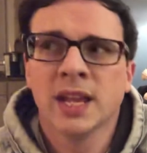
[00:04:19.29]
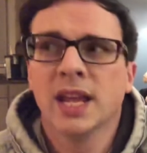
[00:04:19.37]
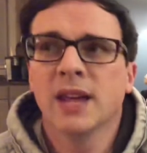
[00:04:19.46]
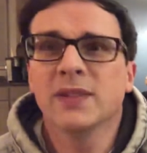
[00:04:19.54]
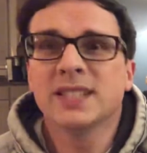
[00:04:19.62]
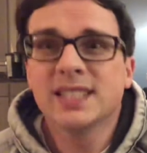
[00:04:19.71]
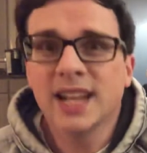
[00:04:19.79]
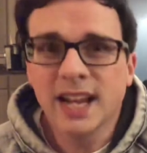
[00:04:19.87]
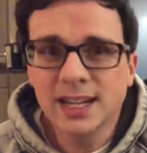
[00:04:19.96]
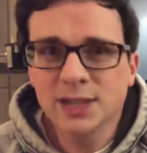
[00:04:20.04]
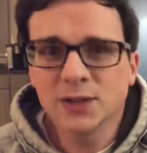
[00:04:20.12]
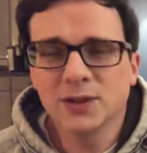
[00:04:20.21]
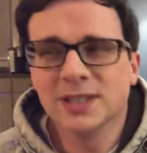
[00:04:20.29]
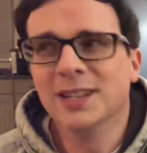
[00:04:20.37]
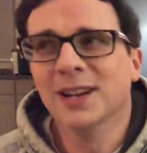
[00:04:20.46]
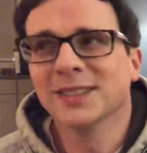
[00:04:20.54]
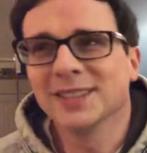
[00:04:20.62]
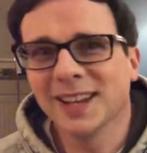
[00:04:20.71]
If it's 10 degrees
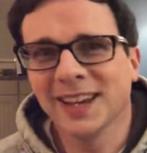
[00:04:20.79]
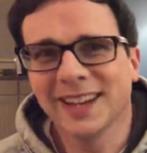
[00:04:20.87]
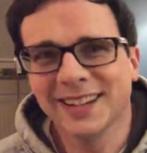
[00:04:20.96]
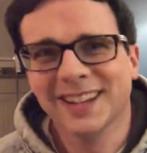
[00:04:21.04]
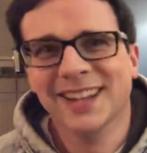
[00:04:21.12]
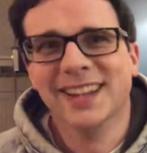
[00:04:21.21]
outside,